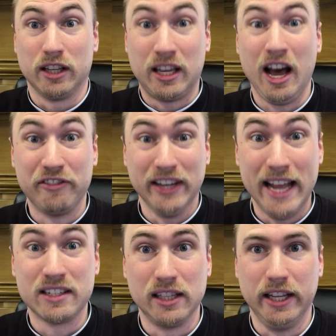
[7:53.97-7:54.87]

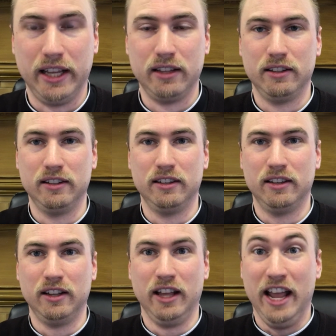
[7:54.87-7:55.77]
Covenantally.
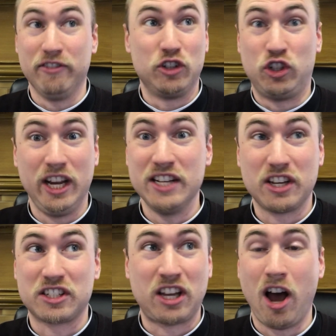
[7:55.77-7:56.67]
If
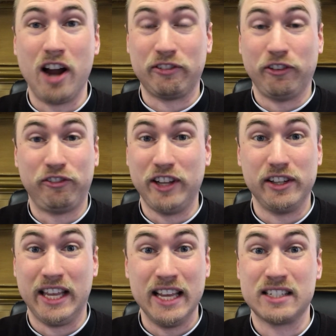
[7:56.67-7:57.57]
Jesus can't
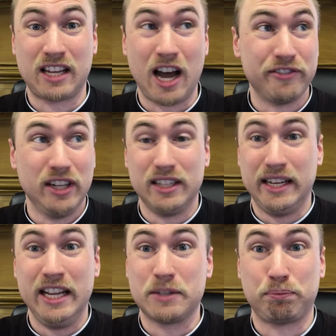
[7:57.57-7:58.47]
fulfill his covenant
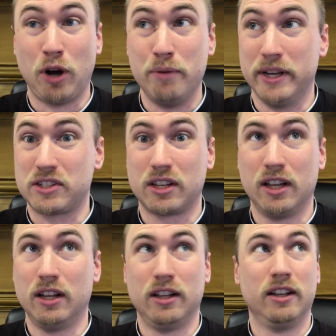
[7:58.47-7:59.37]
and his promise,
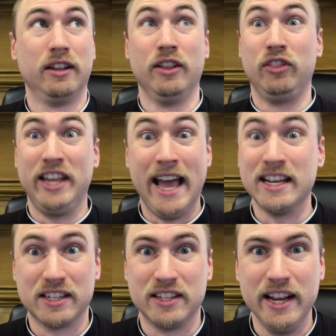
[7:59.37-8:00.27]
the end is